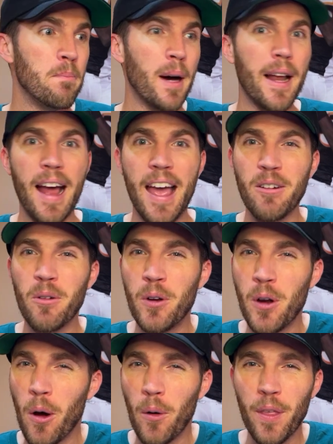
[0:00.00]
but I
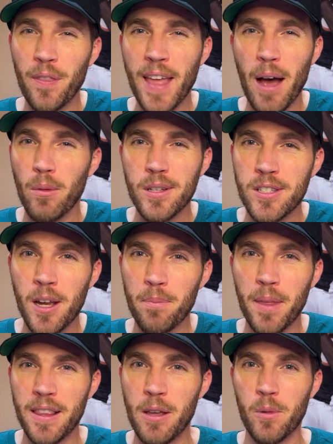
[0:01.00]
don't know that that was
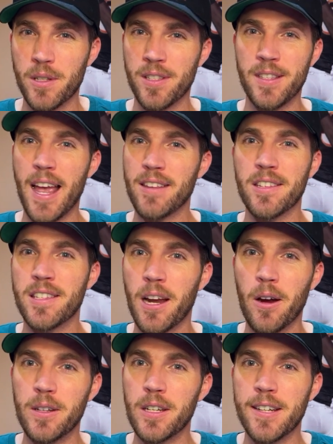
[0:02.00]
something that was
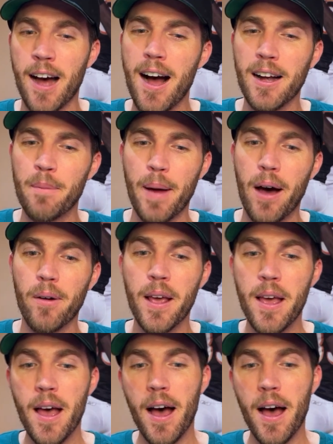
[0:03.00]
necessary to talk about.